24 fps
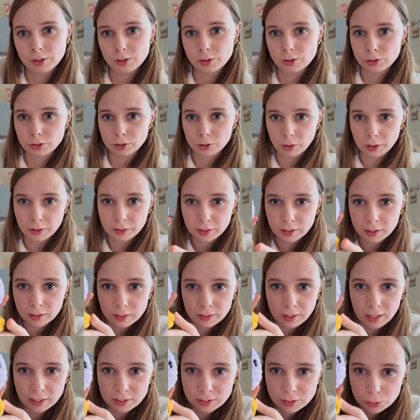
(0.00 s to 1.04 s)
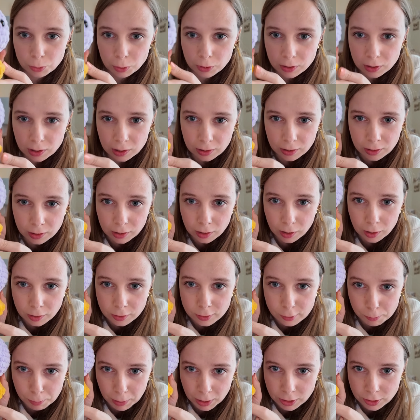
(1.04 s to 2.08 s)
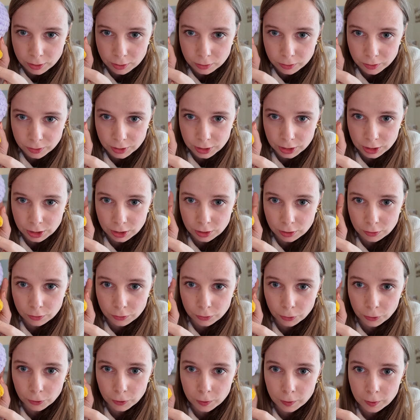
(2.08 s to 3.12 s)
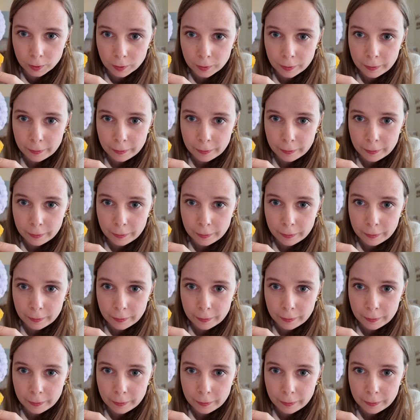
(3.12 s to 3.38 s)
So I think that's what the special stitch is for.